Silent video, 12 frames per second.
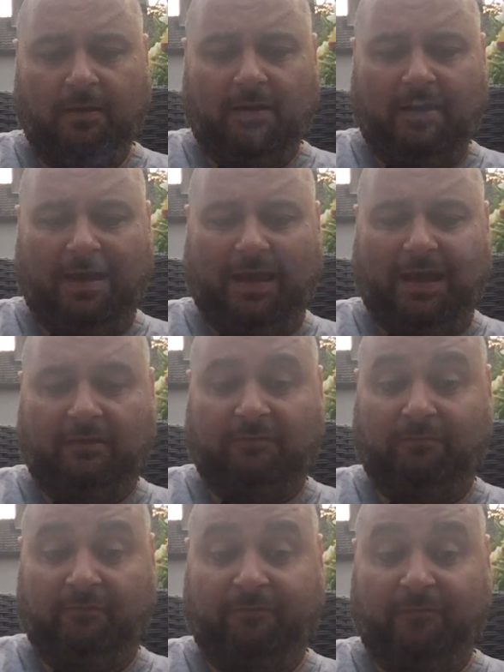And
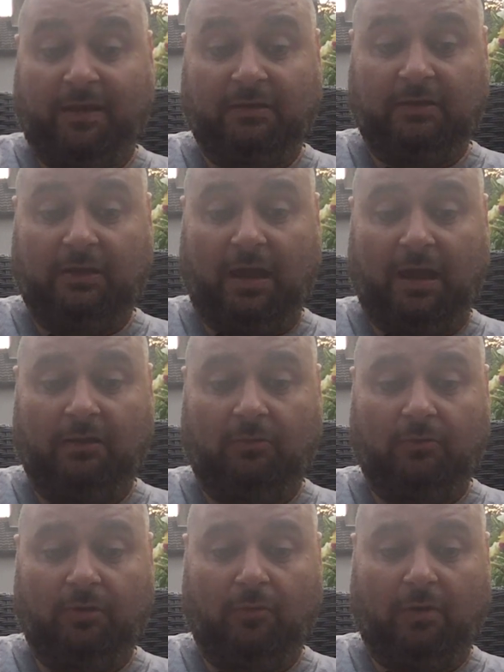frankly, I
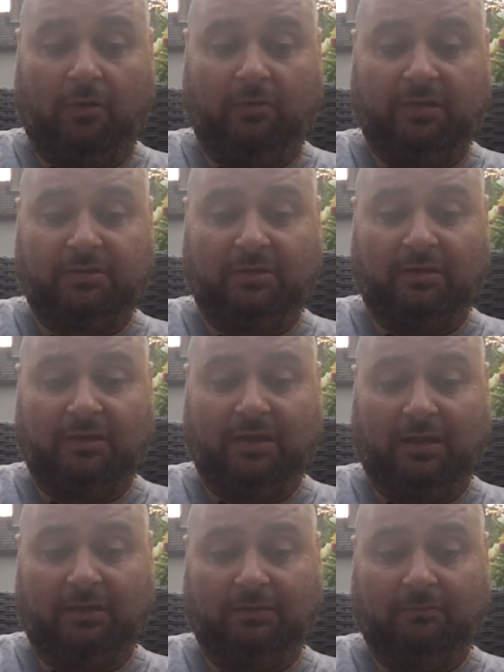don't know how they still
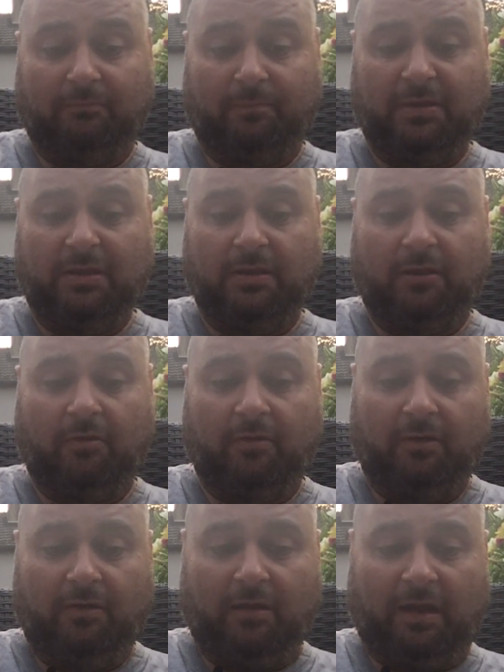can be there
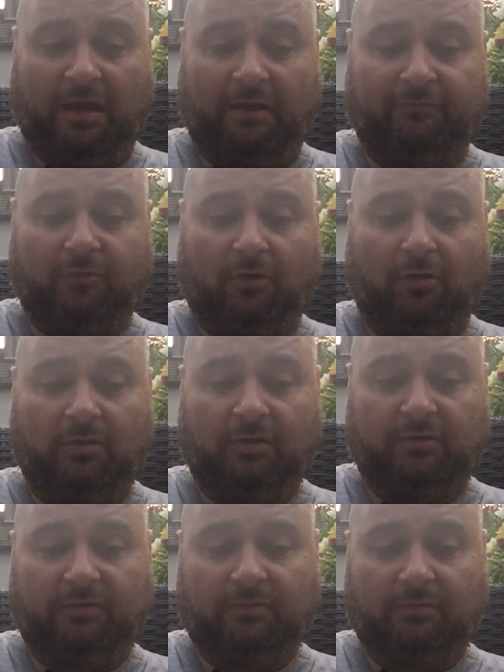after all
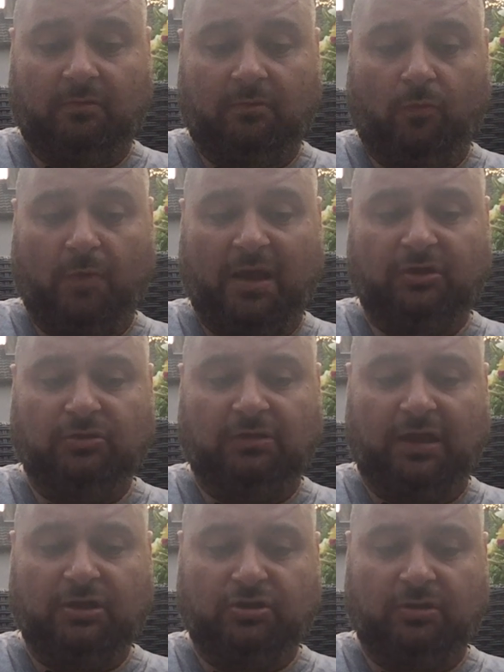that
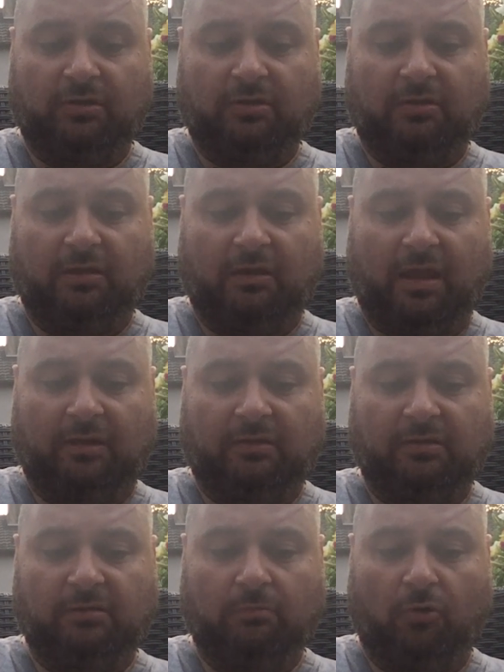regulations, that
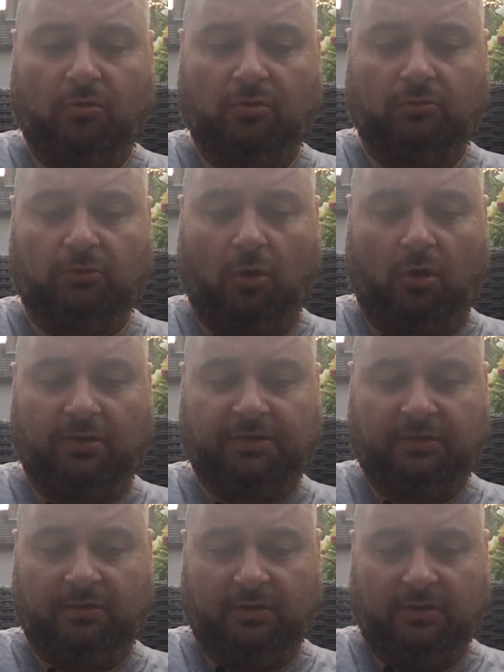anti-smoker
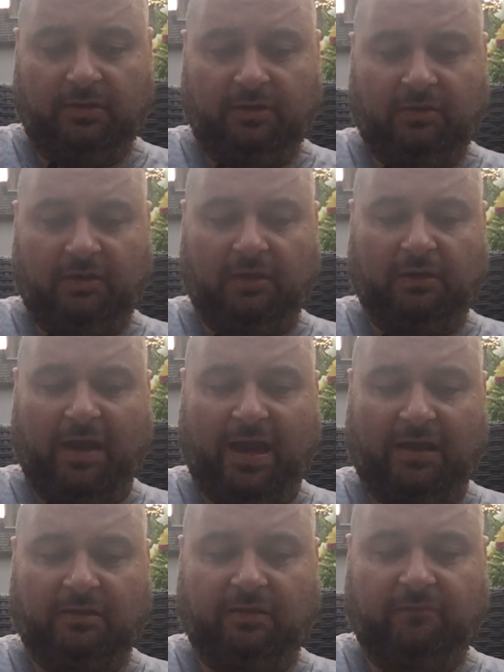laws that are
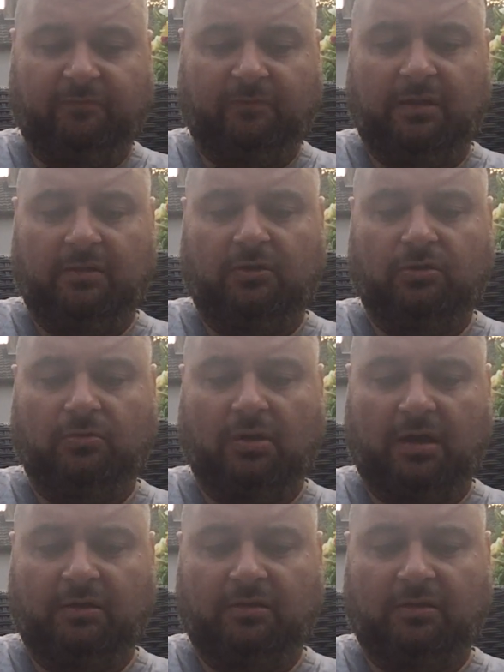active in the
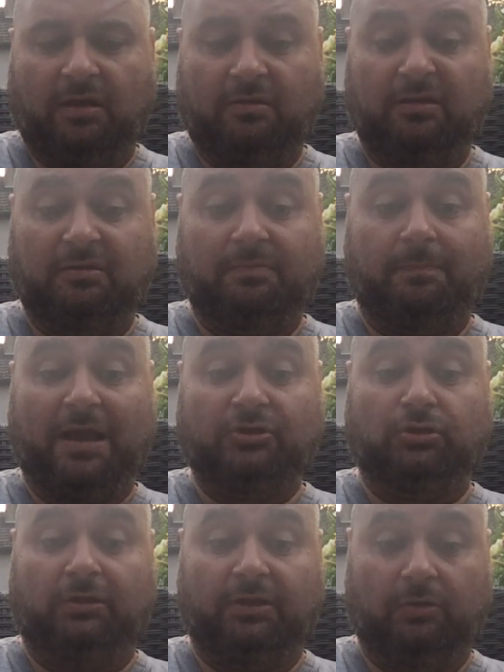United States,
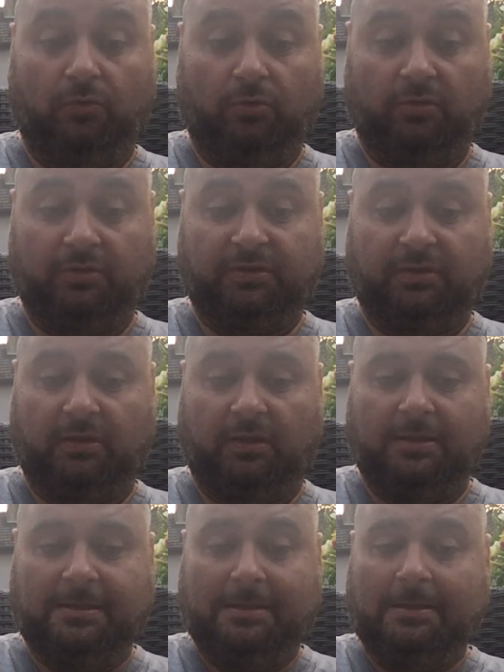especially in New York City.
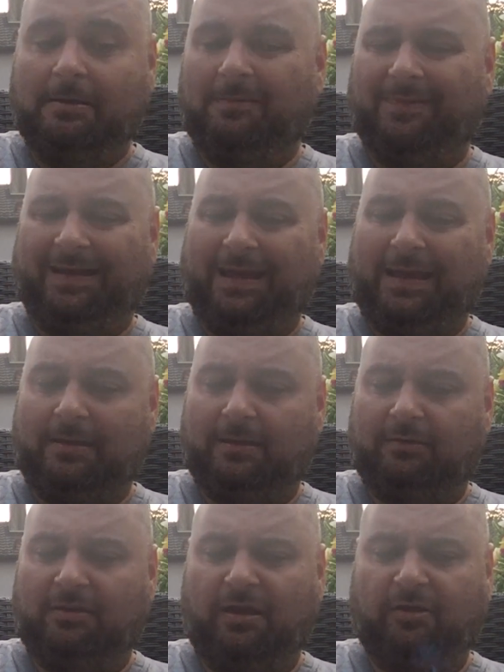But hey,
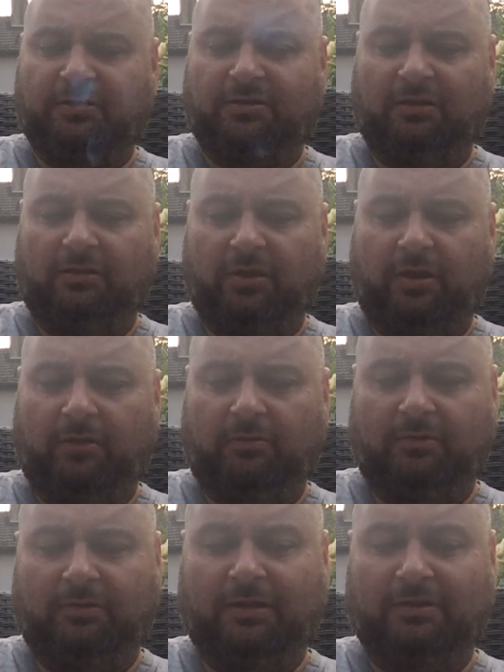they are still there.
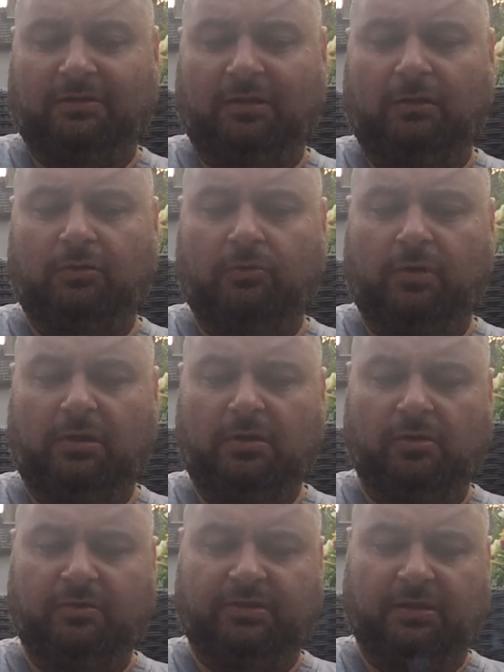They're still doing
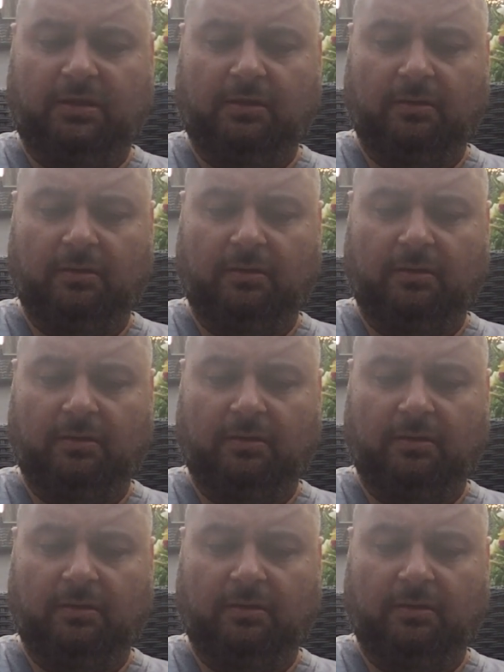their thing.